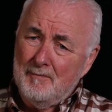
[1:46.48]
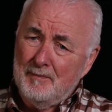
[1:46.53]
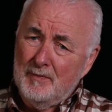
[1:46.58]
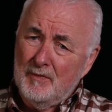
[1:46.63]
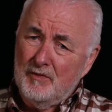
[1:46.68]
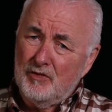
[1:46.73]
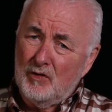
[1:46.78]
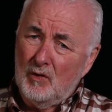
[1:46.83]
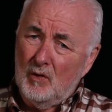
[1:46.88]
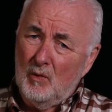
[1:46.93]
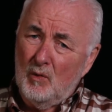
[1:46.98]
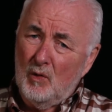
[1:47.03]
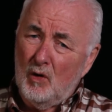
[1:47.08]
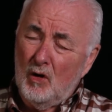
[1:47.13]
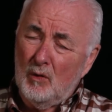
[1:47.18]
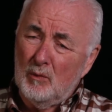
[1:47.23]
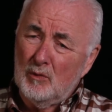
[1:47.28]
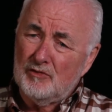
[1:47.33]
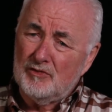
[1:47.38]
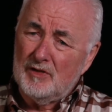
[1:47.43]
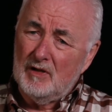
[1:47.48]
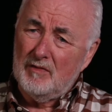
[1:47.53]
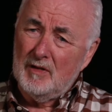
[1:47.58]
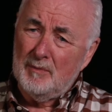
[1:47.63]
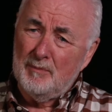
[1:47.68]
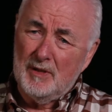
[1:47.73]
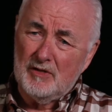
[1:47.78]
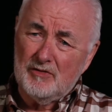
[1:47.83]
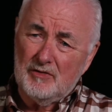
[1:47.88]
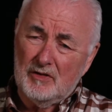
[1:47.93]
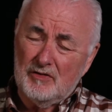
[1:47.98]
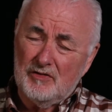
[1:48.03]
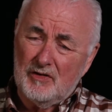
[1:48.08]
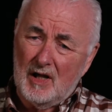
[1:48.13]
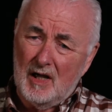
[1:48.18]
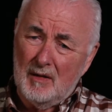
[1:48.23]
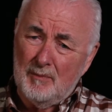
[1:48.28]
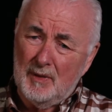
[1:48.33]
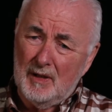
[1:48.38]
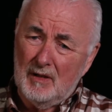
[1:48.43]
So almost every business that
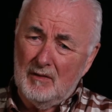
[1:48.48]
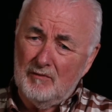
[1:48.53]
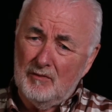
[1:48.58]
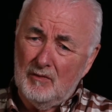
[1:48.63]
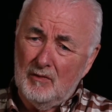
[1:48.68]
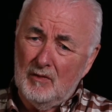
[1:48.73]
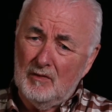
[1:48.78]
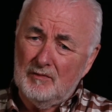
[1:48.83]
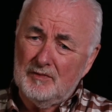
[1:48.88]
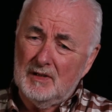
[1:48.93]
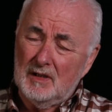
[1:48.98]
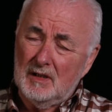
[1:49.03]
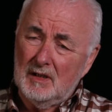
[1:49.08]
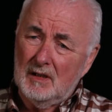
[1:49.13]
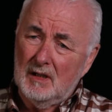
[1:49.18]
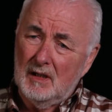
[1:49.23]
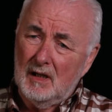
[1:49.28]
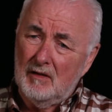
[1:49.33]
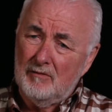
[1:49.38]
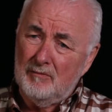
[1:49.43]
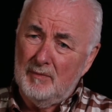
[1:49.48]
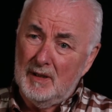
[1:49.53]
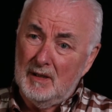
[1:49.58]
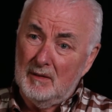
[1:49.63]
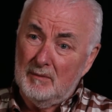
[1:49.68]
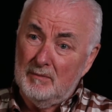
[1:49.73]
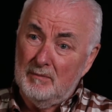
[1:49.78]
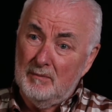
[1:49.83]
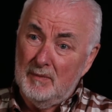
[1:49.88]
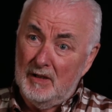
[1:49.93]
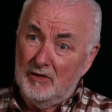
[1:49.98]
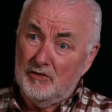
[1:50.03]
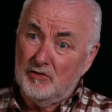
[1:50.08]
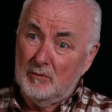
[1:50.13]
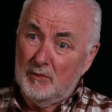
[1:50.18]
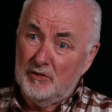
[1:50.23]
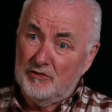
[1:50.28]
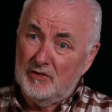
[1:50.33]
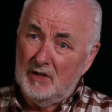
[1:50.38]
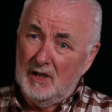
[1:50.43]
I've been involved in, I've made major
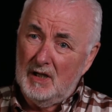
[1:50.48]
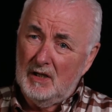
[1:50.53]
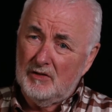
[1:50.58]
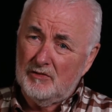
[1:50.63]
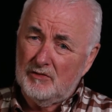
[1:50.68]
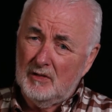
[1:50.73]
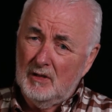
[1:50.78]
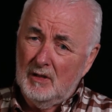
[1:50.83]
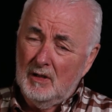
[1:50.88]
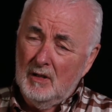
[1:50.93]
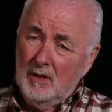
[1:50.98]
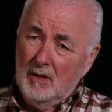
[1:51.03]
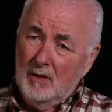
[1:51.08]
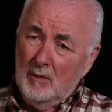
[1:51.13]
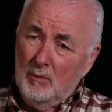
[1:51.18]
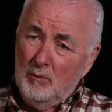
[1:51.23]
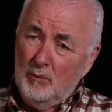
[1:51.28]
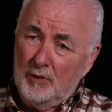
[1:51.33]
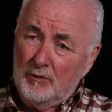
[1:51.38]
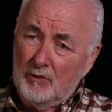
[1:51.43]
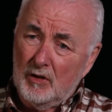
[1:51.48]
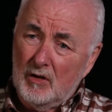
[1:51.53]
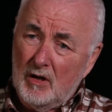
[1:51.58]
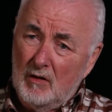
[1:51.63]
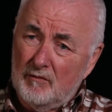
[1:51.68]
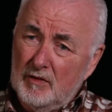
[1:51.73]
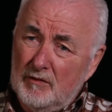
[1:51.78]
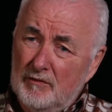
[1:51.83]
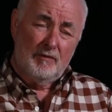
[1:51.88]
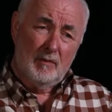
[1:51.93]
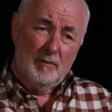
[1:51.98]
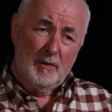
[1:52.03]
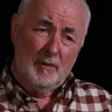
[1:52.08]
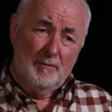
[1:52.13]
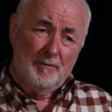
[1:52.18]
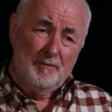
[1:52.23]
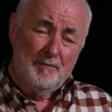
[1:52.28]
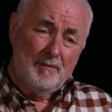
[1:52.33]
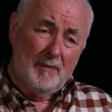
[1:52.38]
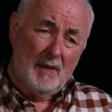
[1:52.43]
mistakes but recovered from
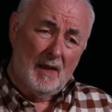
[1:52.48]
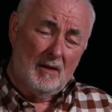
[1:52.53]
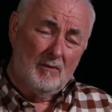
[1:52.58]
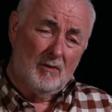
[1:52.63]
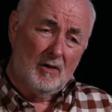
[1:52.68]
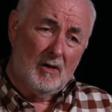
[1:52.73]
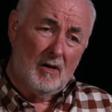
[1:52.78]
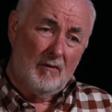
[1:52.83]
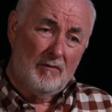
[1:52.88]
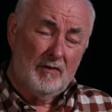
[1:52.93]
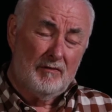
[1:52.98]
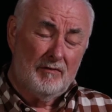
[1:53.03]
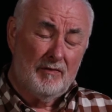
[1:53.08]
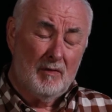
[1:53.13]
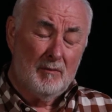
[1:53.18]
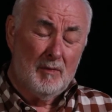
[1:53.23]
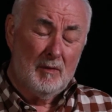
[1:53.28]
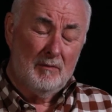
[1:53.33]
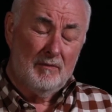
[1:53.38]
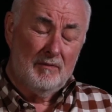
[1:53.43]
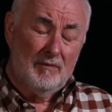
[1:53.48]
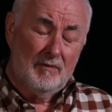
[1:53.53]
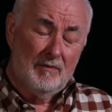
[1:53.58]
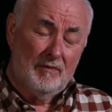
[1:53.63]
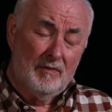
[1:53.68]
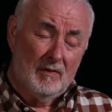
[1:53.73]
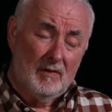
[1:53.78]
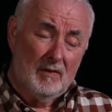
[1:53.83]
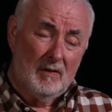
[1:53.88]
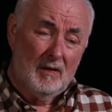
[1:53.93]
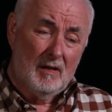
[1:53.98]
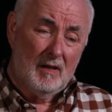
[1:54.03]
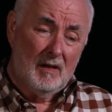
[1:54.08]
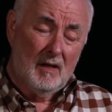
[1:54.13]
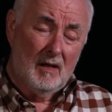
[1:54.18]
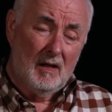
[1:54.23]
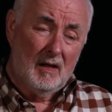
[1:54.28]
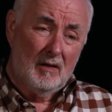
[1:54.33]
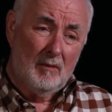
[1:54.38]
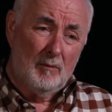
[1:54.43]
them, and recovered from them for
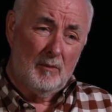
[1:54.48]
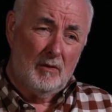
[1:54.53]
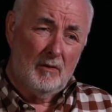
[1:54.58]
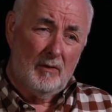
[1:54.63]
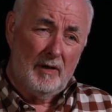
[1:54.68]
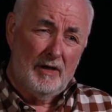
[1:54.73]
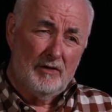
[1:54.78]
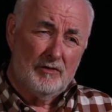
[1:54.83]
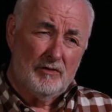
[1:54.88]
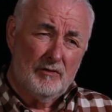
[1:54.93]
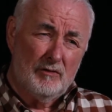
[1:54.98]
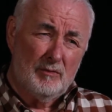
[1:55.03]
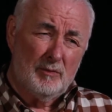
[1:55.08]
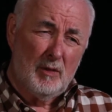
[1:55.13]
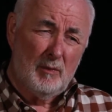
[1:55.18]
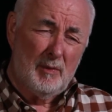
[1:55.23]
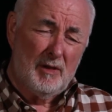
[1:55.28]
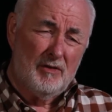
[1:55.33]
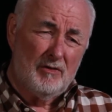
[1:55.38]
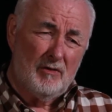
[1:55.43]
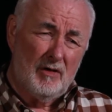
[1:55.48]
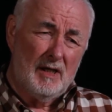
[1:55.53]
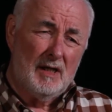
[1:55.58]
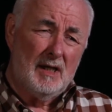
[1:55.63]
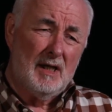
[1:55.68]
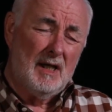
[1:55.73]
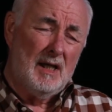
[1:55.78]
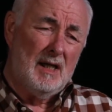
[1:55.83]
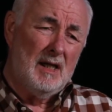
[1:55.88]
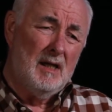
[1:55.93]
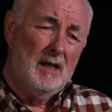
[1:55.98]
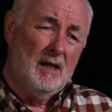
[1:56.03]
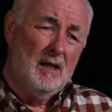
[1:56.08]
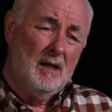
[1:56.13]
a number of reasons, probably three key